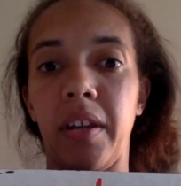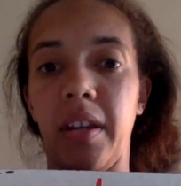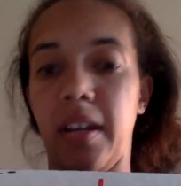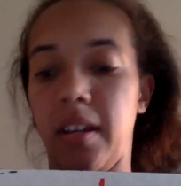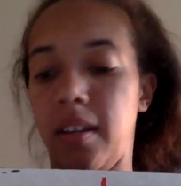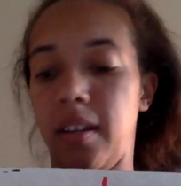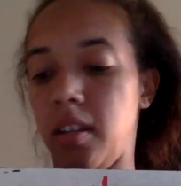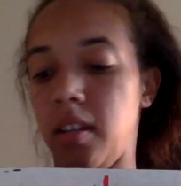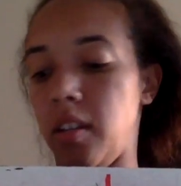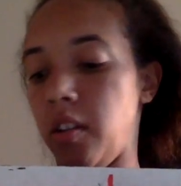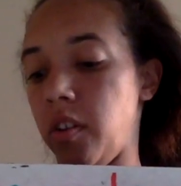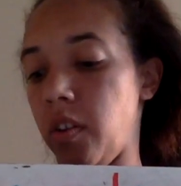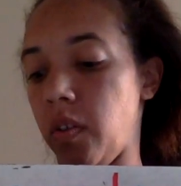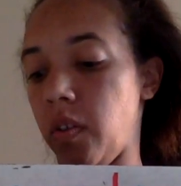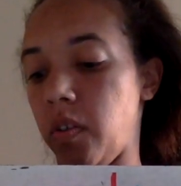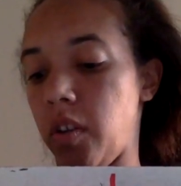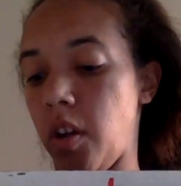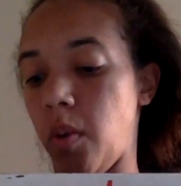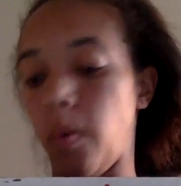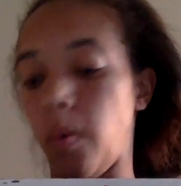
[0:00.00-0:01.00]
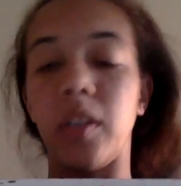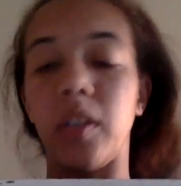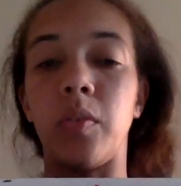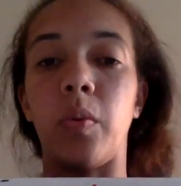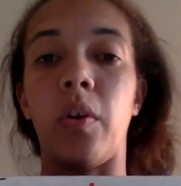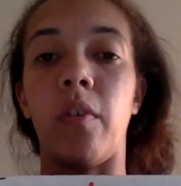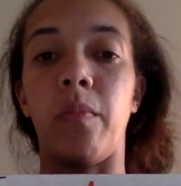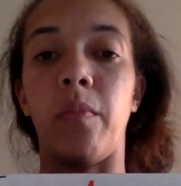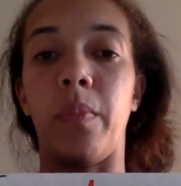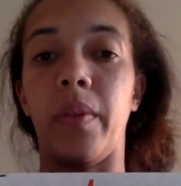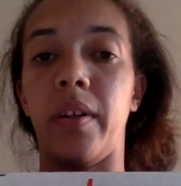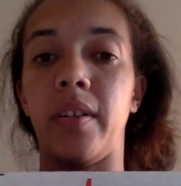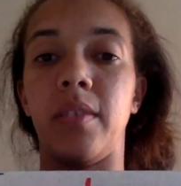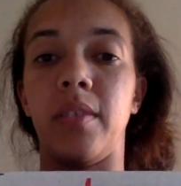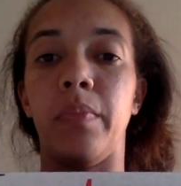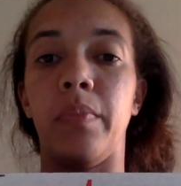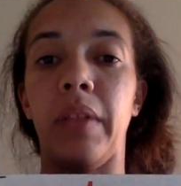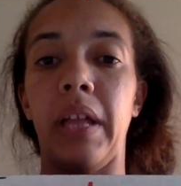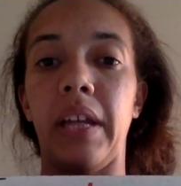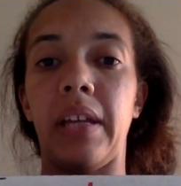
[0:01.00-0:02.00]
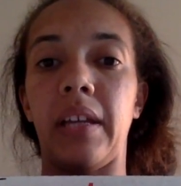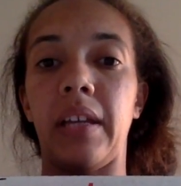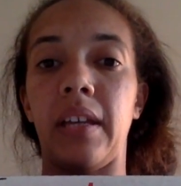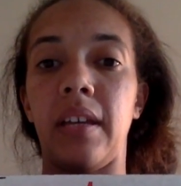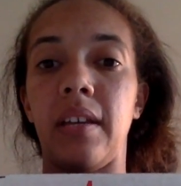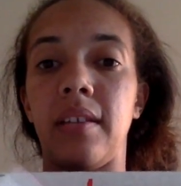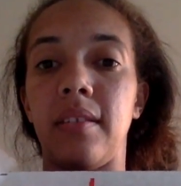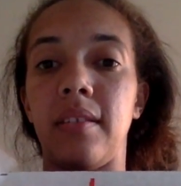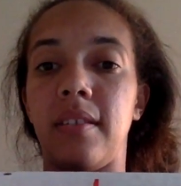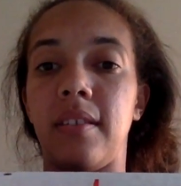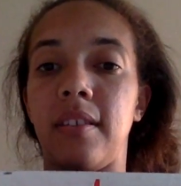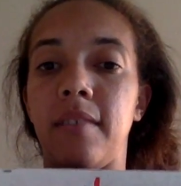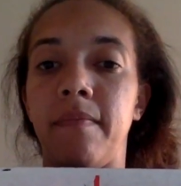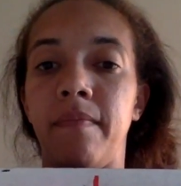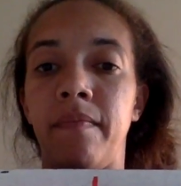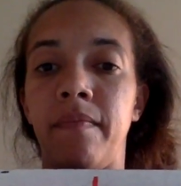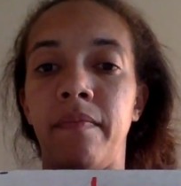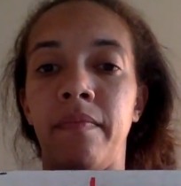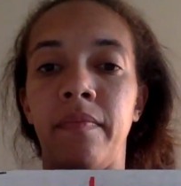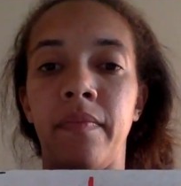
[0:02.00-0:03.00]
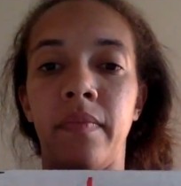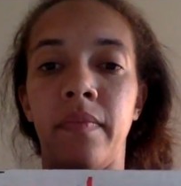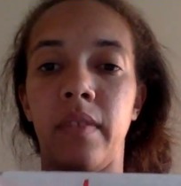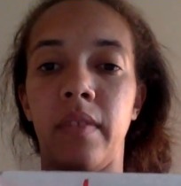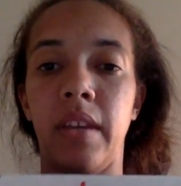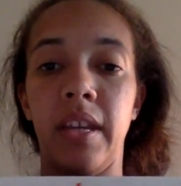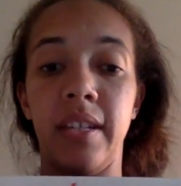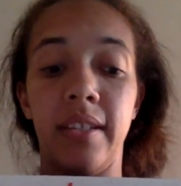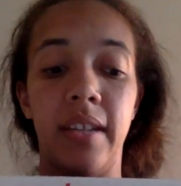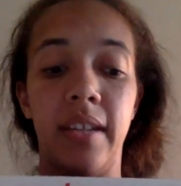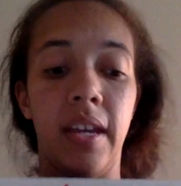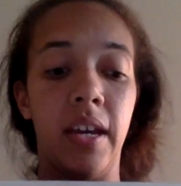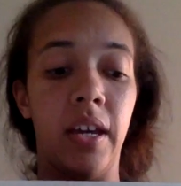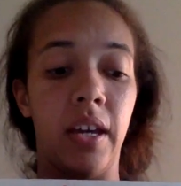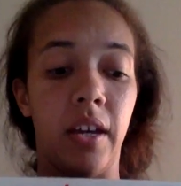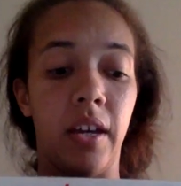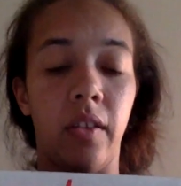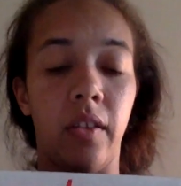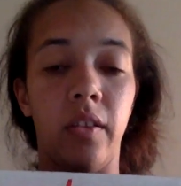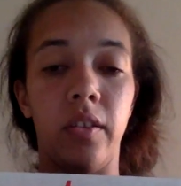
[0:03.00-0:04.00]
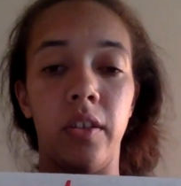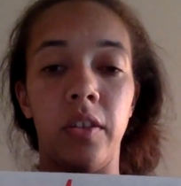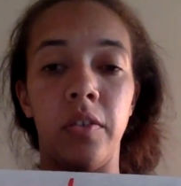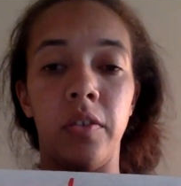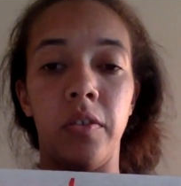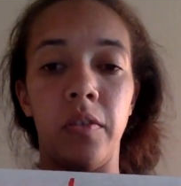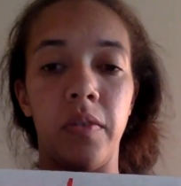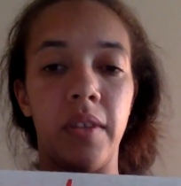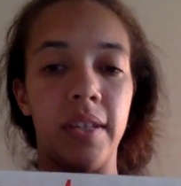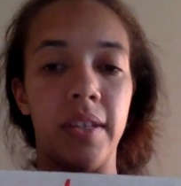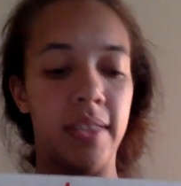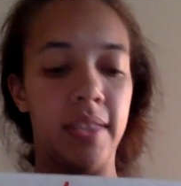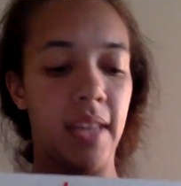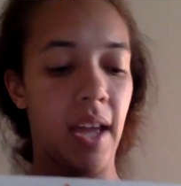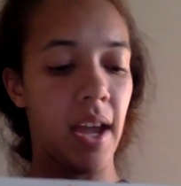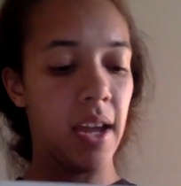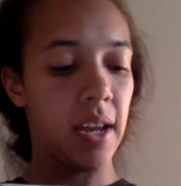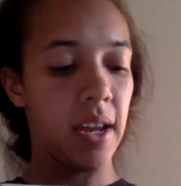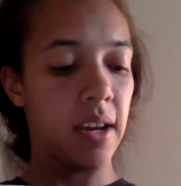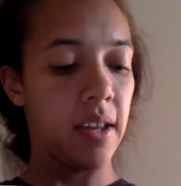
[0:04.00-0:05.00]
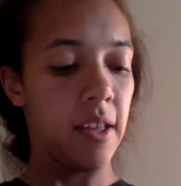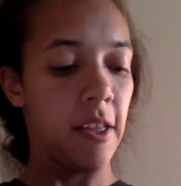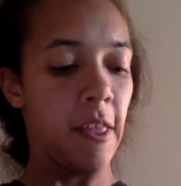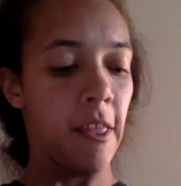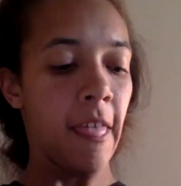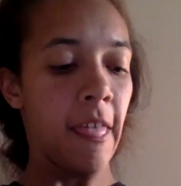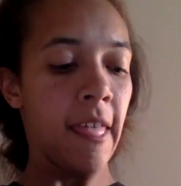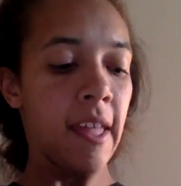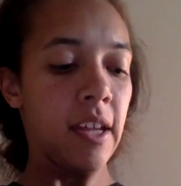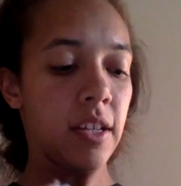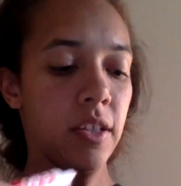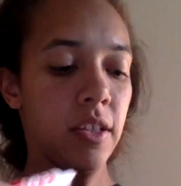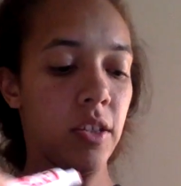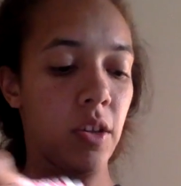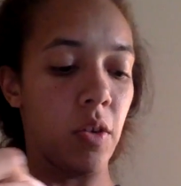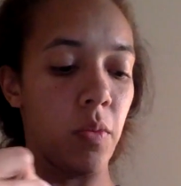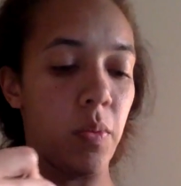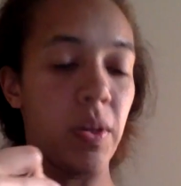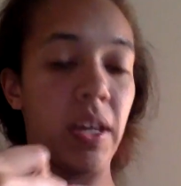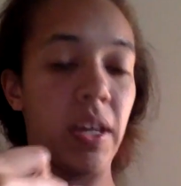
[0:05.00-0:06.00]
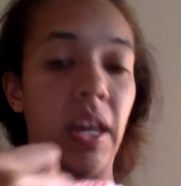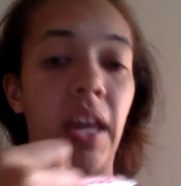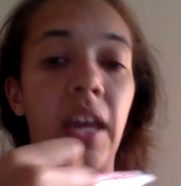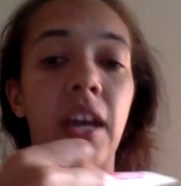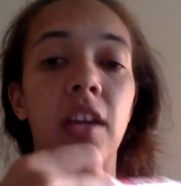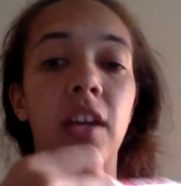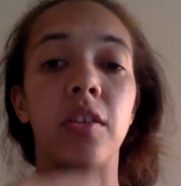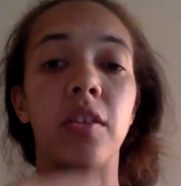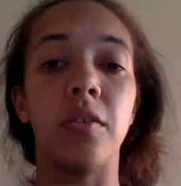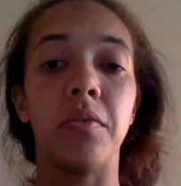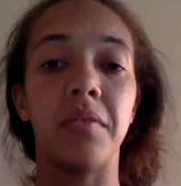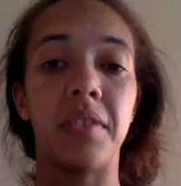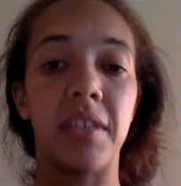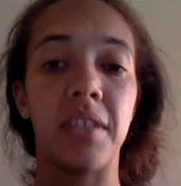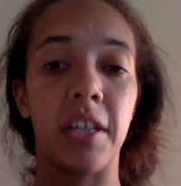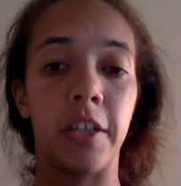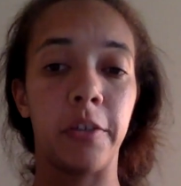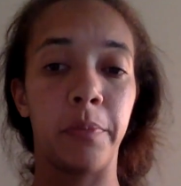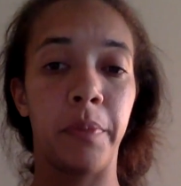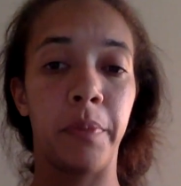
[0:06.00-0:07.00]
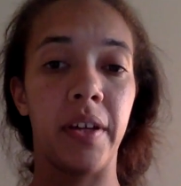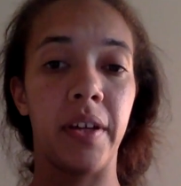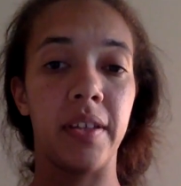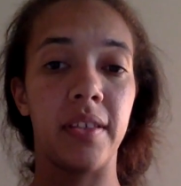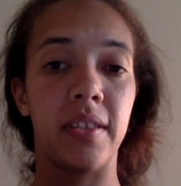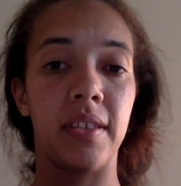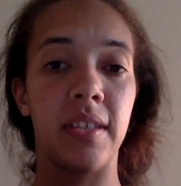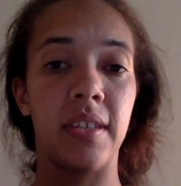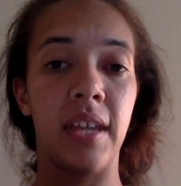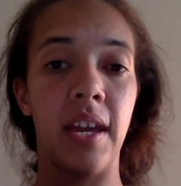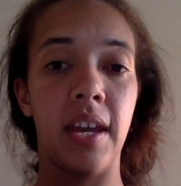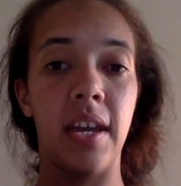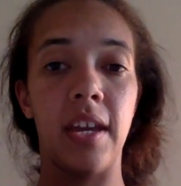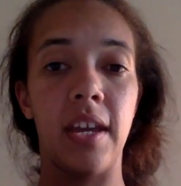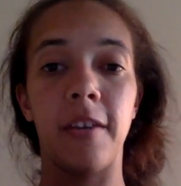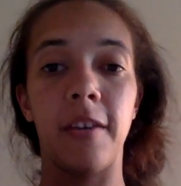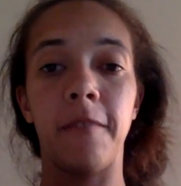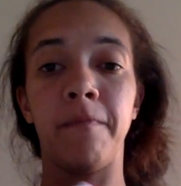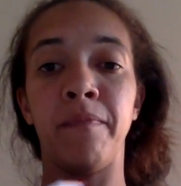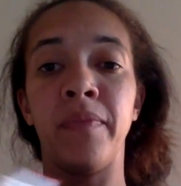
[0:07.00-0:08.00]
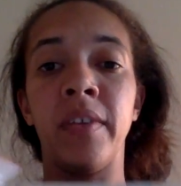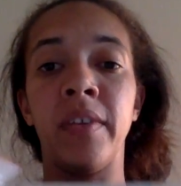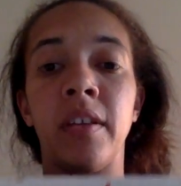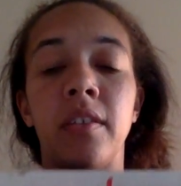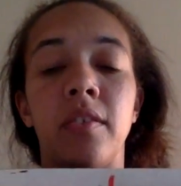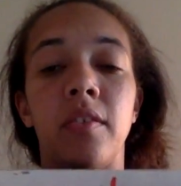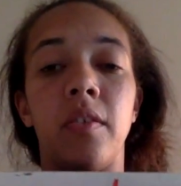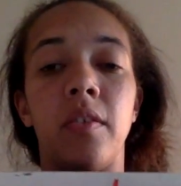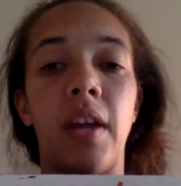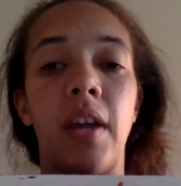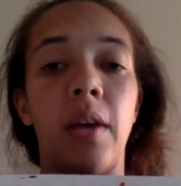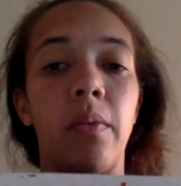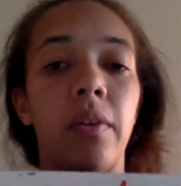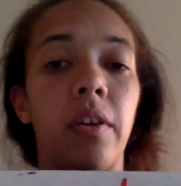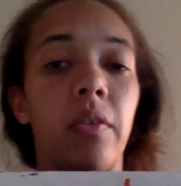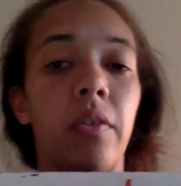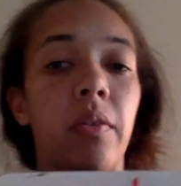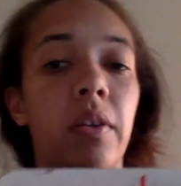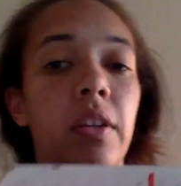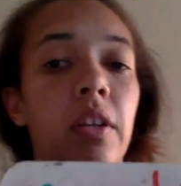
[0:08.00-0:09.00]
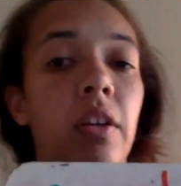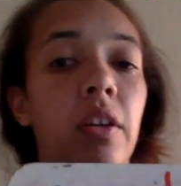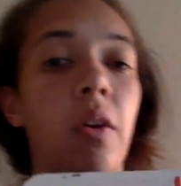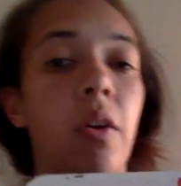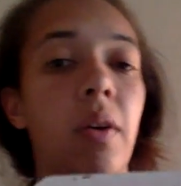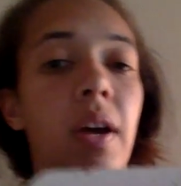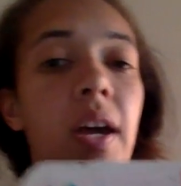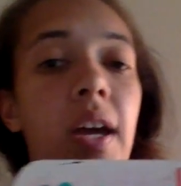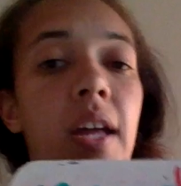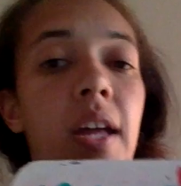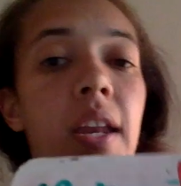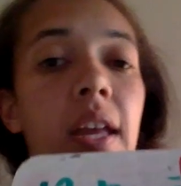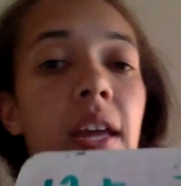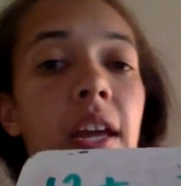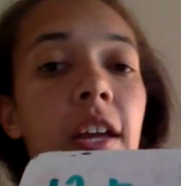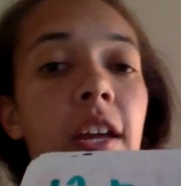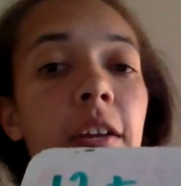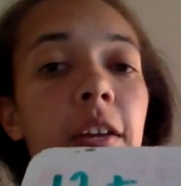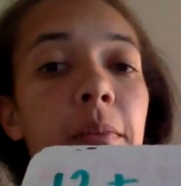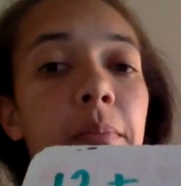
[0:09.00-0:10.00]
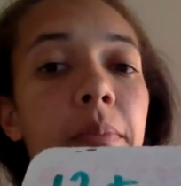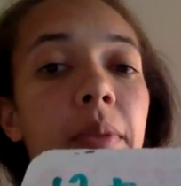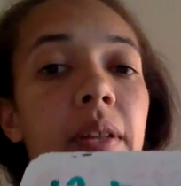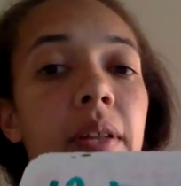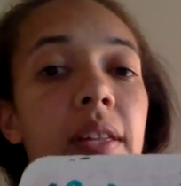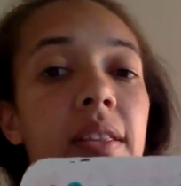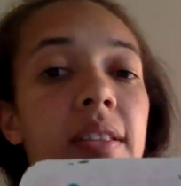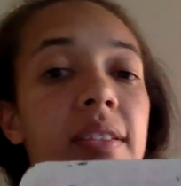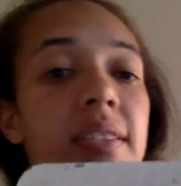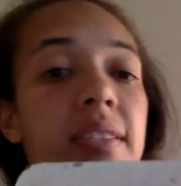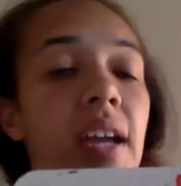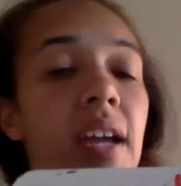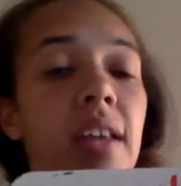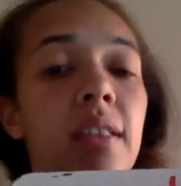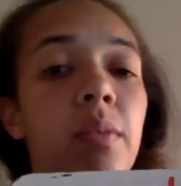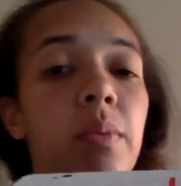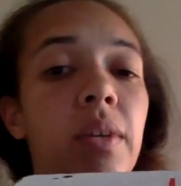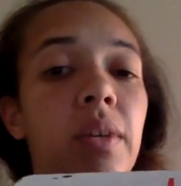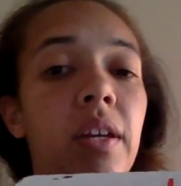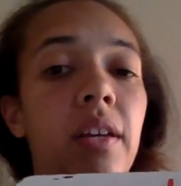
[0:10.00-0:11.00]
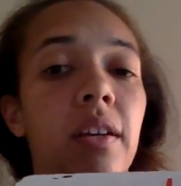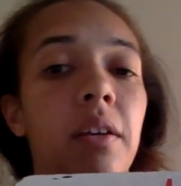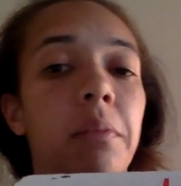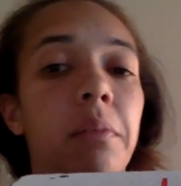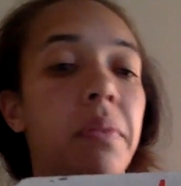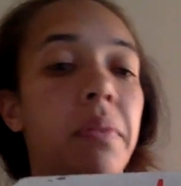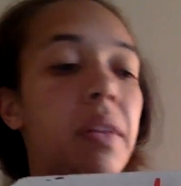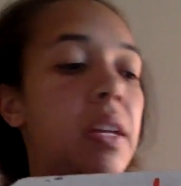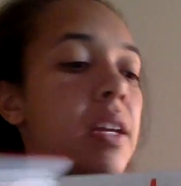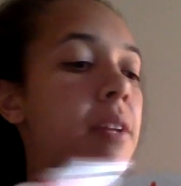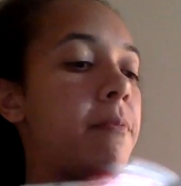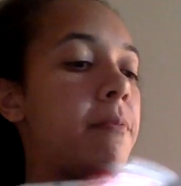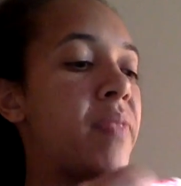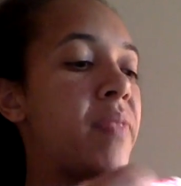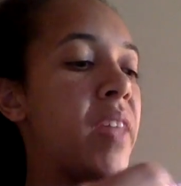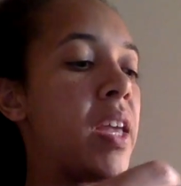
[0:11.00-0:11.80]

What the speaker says: it. You don't know what 12 plus blank is until you do this side. So we can do 6 plus 10. So now we're going to go ahead and complete the side that we can complete.